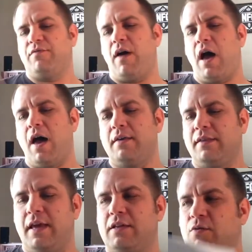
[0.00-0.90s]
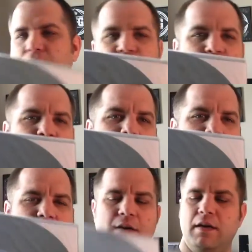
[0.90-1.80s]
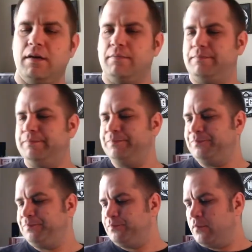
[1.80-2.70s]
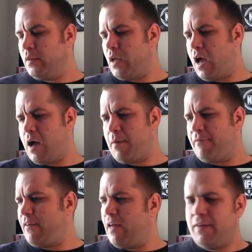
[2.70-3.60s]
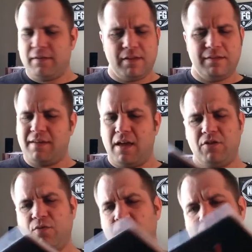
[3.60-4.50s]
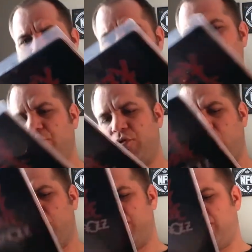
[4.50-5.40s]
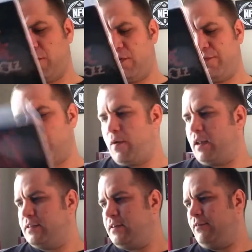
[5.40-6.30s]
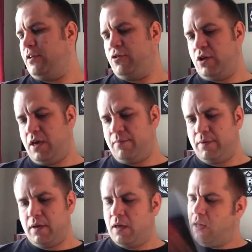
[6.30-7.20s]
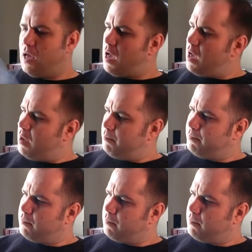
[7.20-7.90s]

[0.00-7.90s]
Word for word: of Ozz, again, an original pressing. Um, I found this at uh, just one of the local stores for, for relatively cheap. Um,